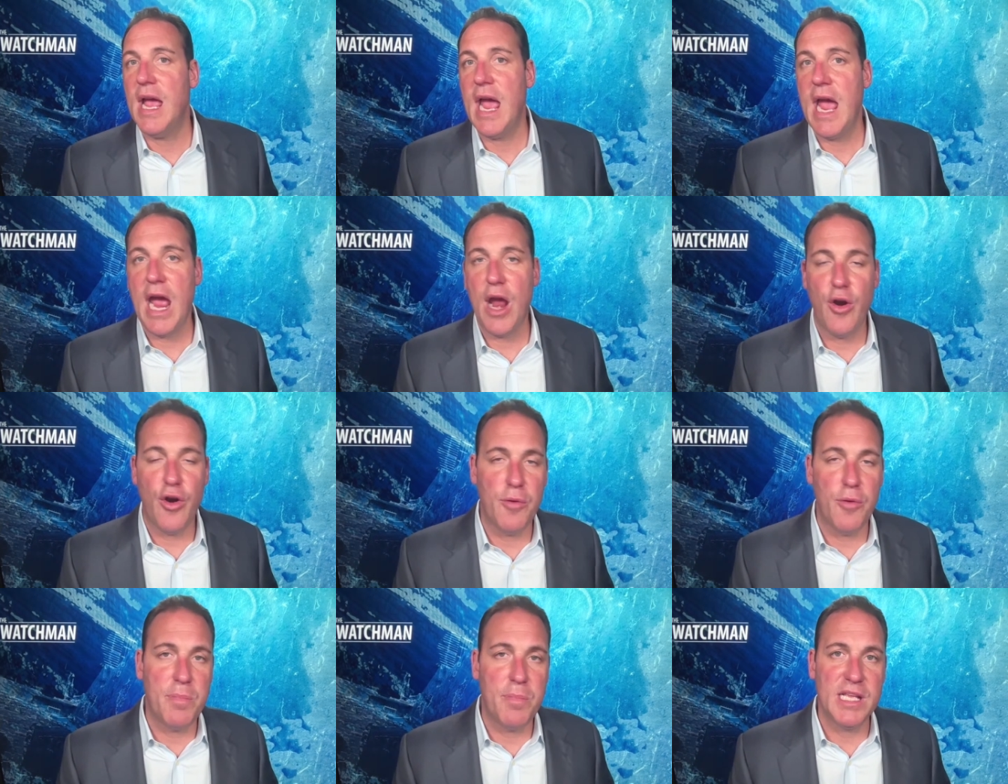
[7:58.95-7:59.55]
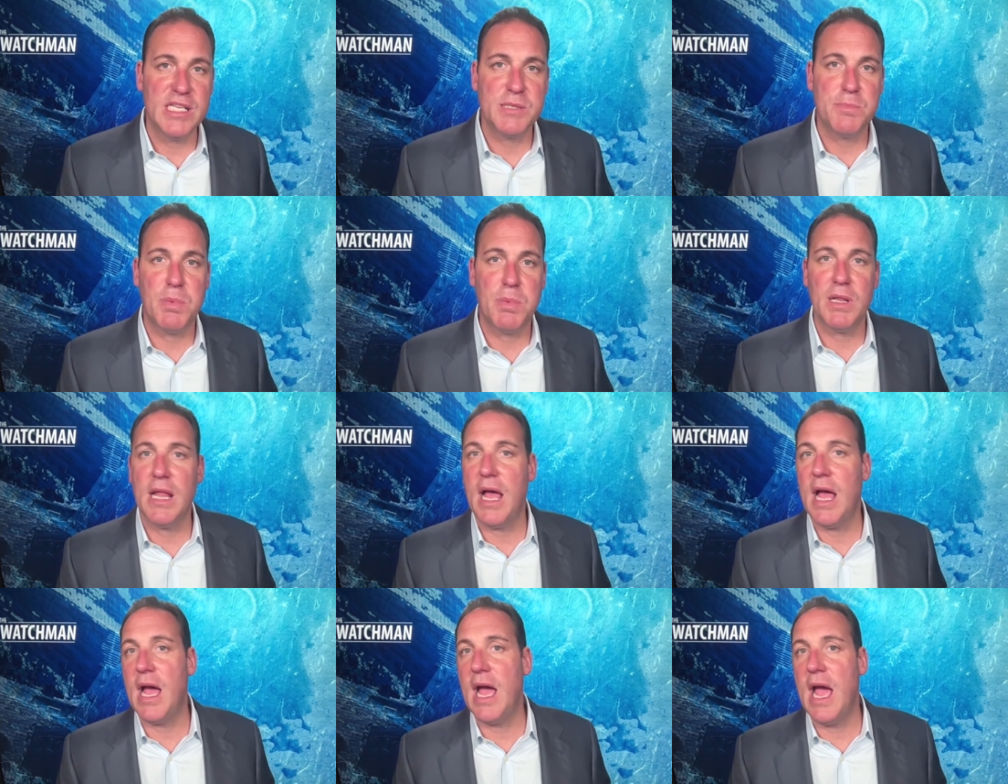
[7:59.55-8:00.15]
Arab
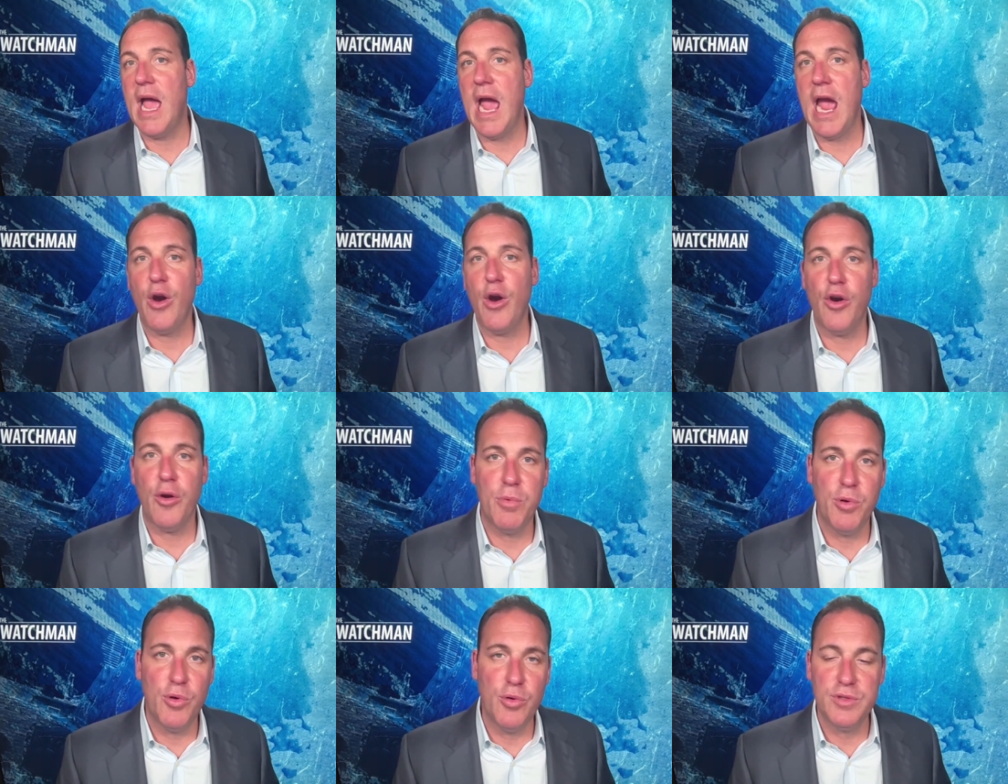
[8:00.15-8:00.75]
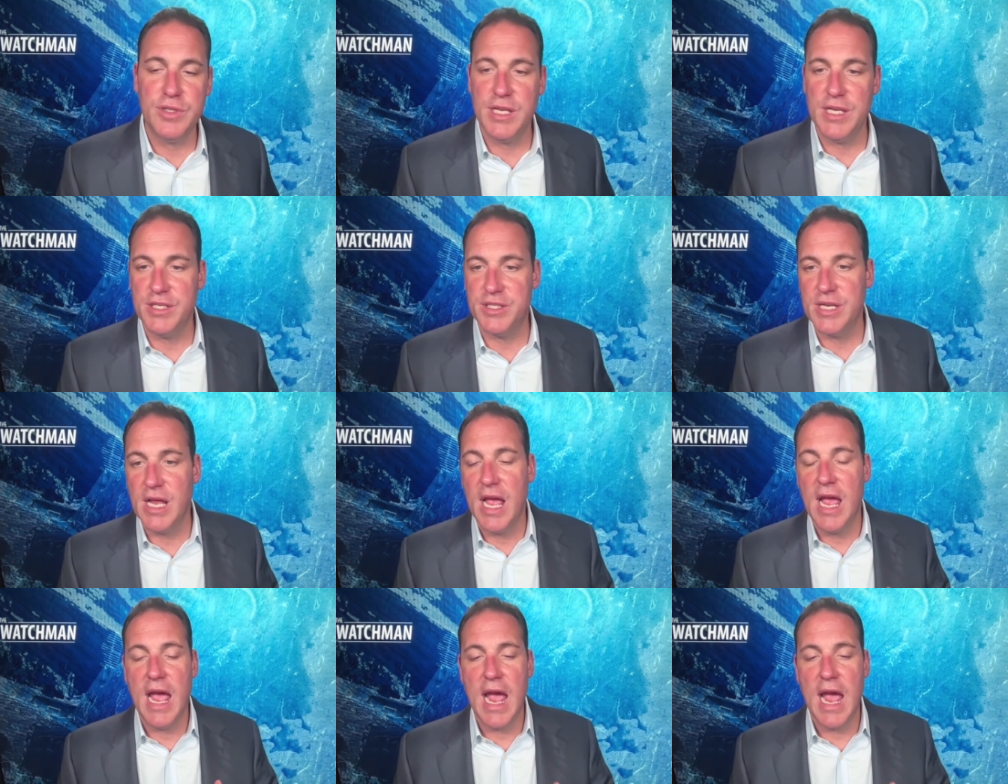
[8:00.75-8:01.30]
Hezbollah, Arab Houthis,